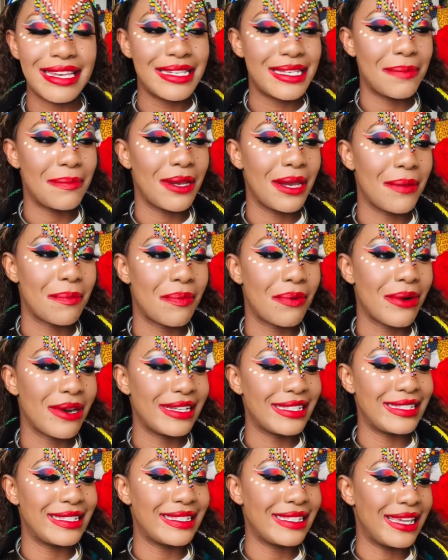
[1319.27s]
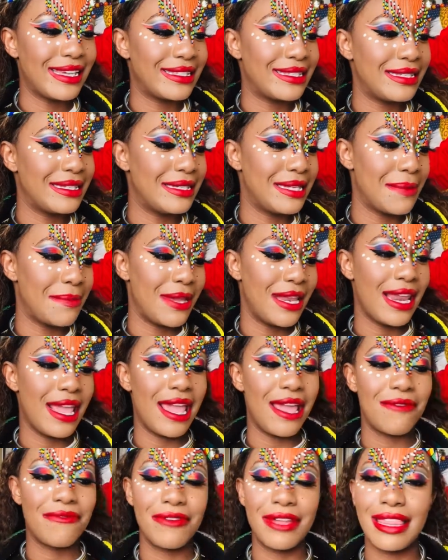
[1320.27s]
Ndebele princess, Ndebele
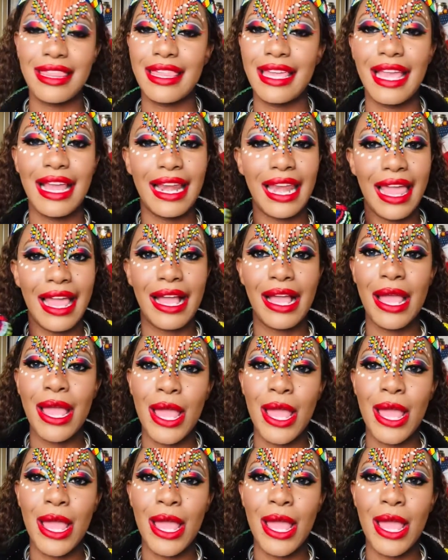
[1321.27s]
everything. Like,